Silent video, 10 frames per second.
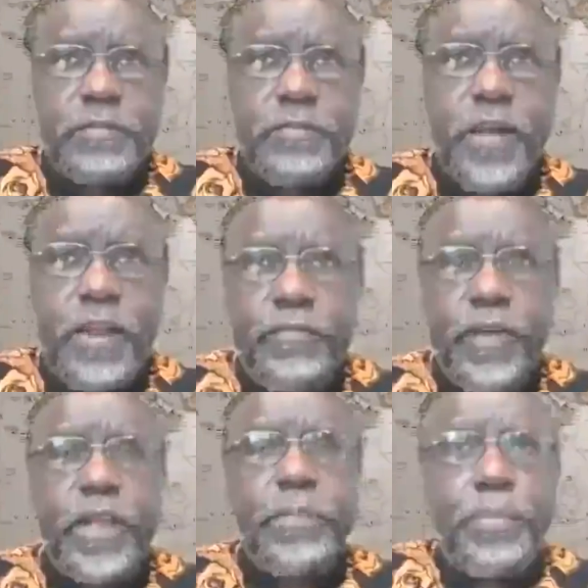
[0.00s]
It's very,
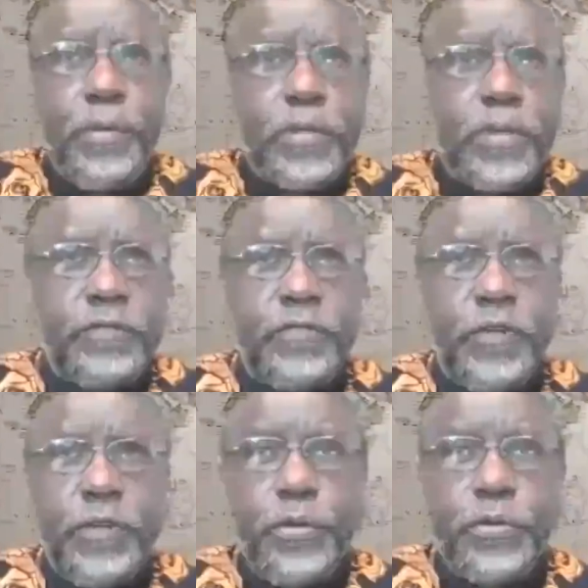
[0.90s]
very important
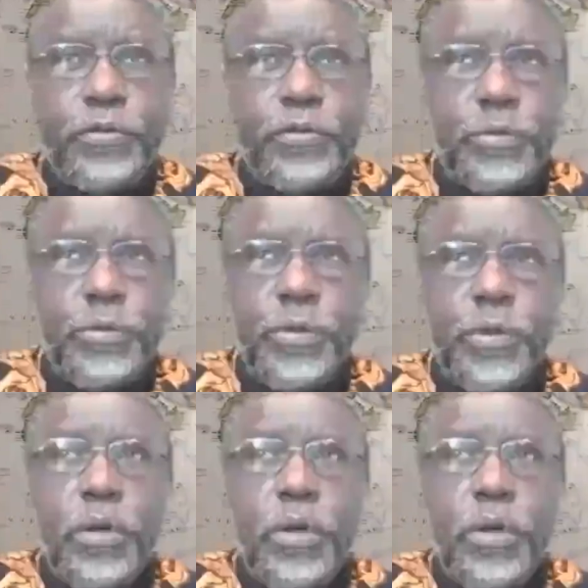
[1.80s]
for you to